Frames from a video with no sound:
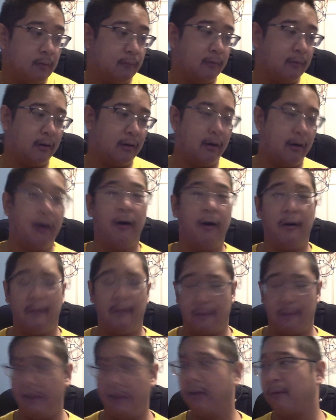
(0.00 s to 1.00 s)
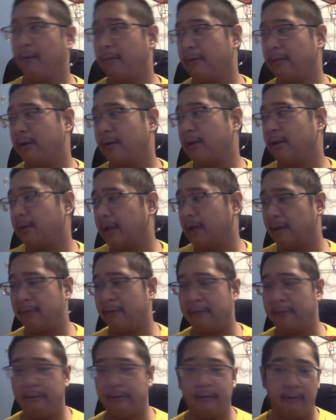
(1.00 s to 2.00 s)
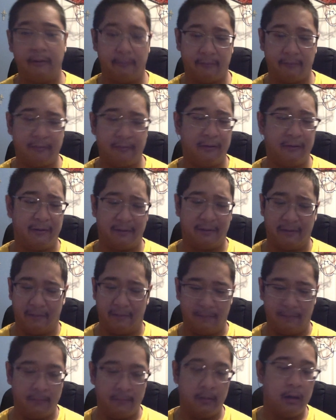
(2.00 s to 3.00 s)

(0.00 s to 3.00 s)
where all of a sudden you get cheat codes. No, no, no, no.